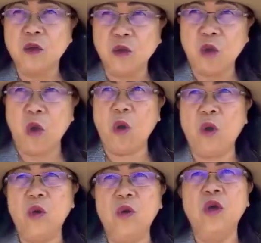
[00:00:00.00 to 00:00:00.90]

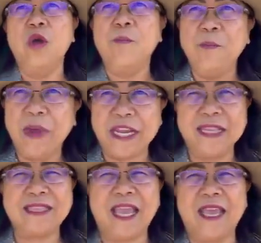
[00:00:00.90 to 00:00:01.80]
Go
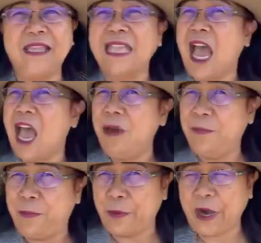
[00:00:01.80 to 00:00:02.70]
meditate and
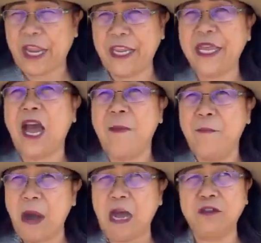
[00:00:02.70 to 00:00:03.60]
pray
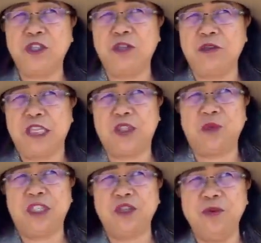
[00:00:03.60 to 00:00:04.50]
about your
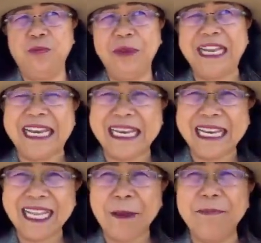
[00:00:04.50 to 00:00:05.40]
situation.
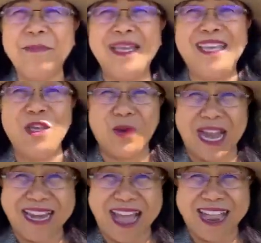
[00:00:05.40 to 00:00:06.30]
Believe me, you
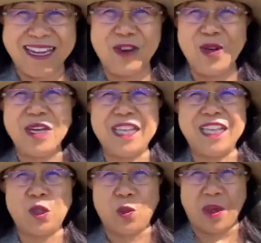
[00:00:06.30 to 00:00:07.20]
can handle
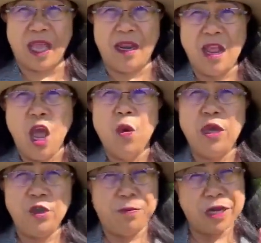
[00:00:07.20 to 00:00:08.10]
it well
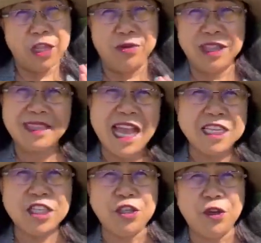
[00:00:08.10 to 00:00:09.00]
when you
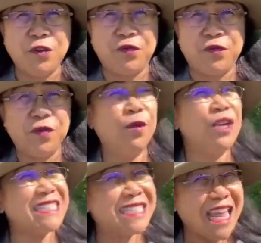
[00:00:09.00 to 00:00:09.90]
prioritize
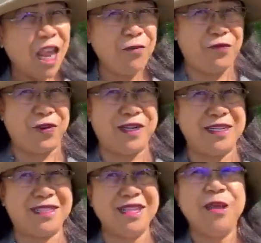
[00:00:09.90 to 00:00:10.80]
yourself
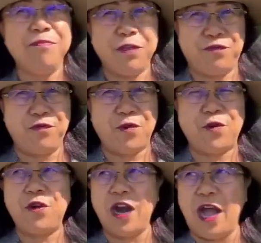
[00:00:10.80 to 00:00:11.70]
first
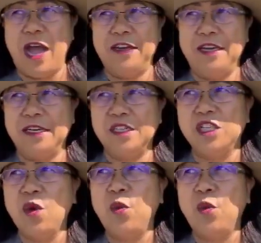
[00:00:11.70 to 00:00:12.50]
before others.